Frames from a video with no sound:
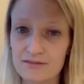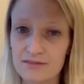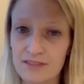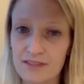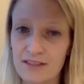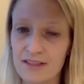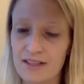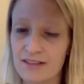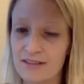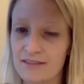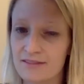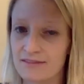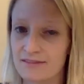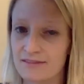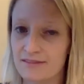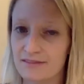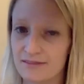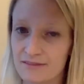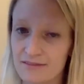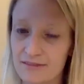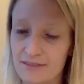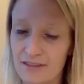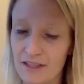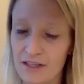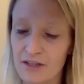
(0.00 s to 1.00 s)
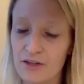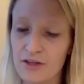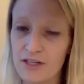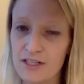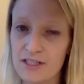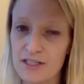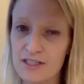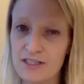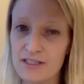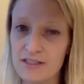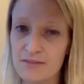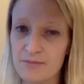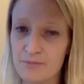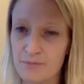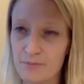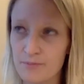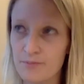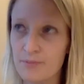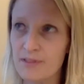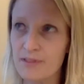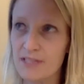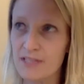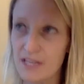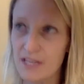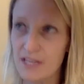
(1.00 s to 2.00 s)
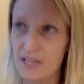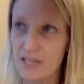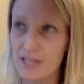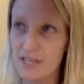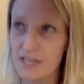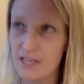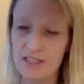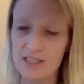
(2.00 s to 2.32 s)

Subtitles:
And then it'll potentially